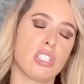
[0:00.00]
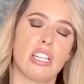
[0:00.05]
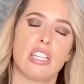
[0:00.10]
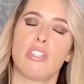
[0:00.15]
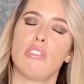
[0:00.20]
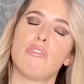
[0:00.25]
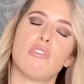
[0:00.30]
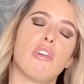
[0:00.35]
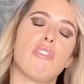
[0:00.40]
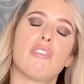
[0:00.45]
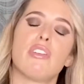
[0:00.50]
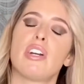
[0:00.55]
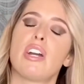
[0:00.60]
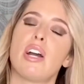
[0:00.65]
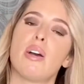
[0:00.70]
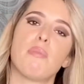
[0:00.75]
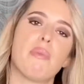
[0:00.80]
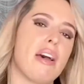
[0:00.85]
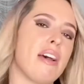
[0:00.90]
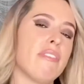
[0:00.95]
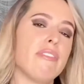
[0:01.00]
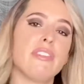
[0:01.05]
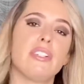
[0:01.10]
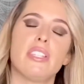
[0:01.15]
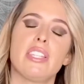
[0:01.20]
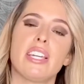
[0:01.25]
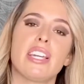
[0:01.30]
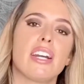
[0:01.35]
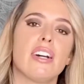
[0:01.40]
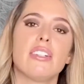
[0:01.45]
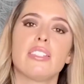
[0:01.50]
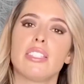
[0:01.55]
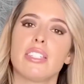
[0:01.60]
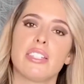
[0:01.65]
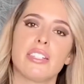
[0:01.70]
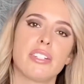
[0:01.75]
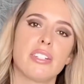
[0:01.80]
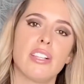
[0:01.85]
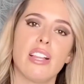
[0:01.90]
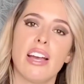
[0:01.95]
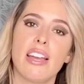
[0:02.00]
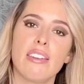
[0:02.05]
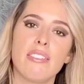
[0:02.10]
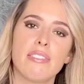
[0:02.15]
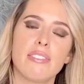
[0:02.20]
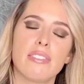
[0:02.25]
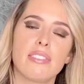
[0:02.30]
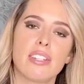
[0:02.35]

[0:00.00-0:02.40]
like you overcome everything else in your life.